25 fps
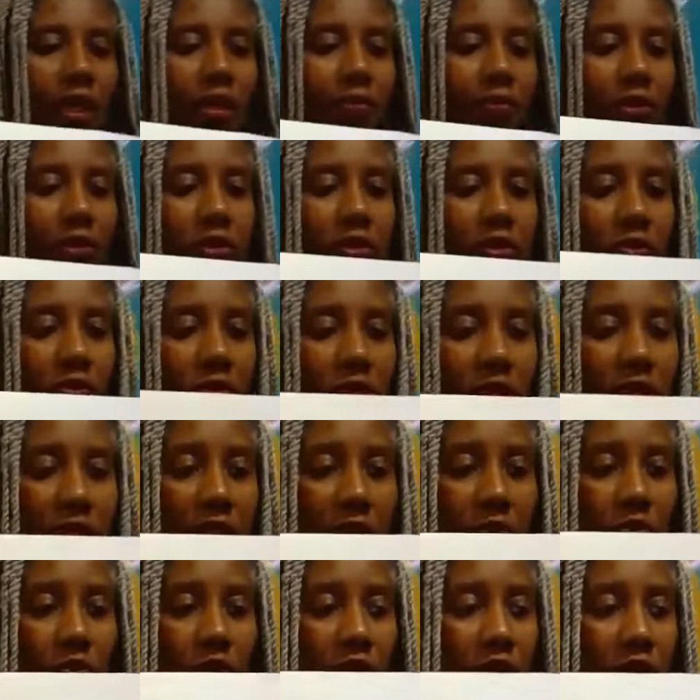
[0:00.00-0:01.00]
I'm going to do
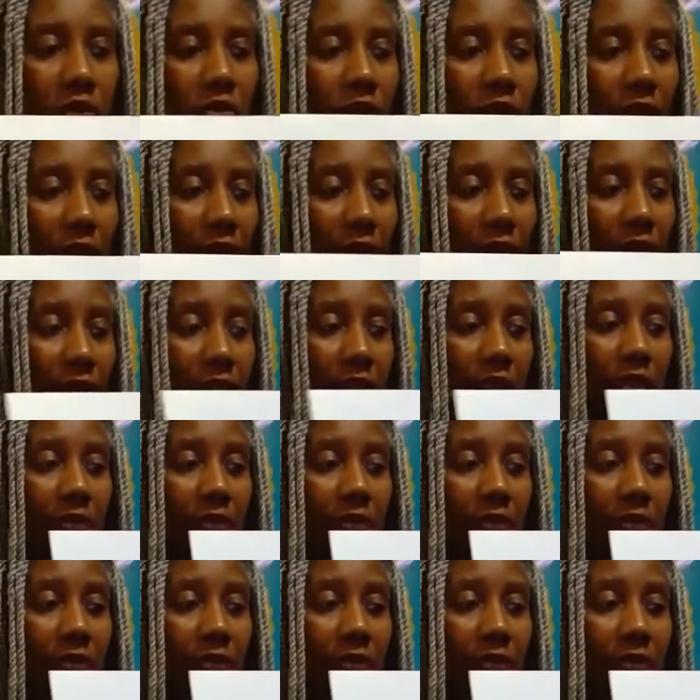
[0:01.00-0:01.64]
this with you guys,